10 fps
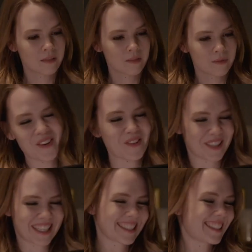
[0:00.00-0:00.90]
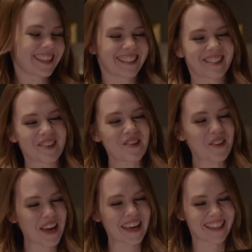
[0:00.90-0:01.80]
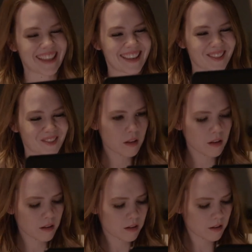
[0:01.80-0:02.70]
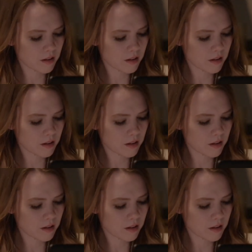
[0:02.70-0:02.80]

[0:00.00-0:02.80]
she shares about Max's condition with him, but